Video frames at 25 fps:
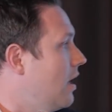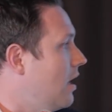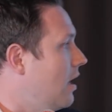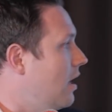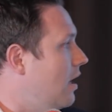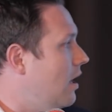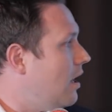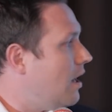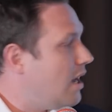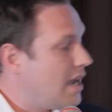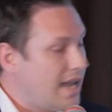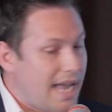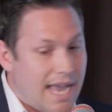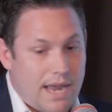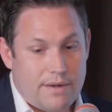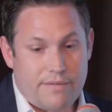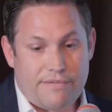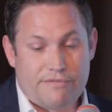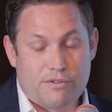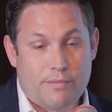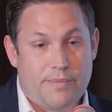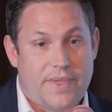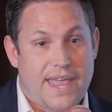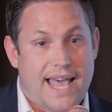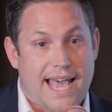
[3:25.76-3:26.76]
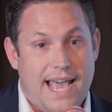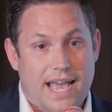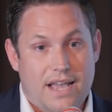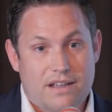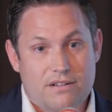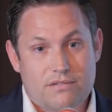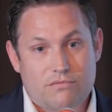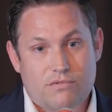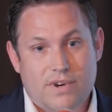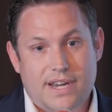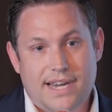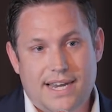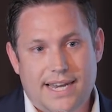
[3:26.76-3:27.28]
And from that,
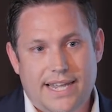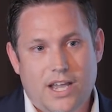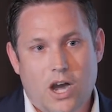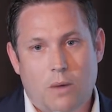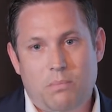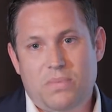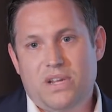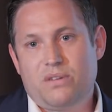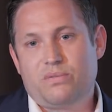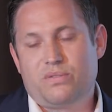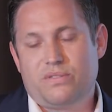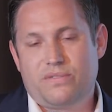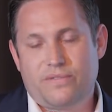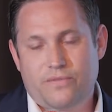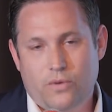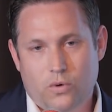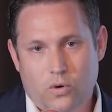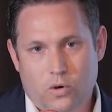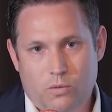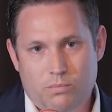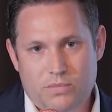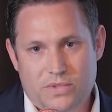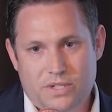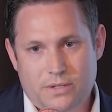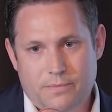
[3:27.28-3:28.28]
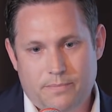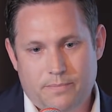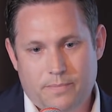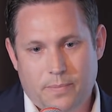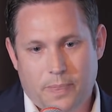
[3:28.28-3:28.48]
really, Uplift was formed.